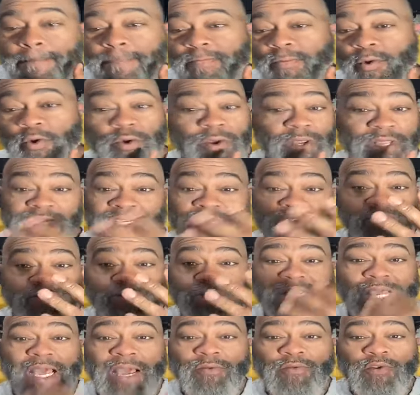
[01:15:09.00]
Or it just was
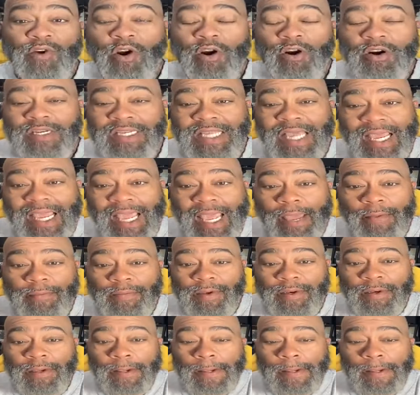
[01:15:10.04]
time when a heart attack happened.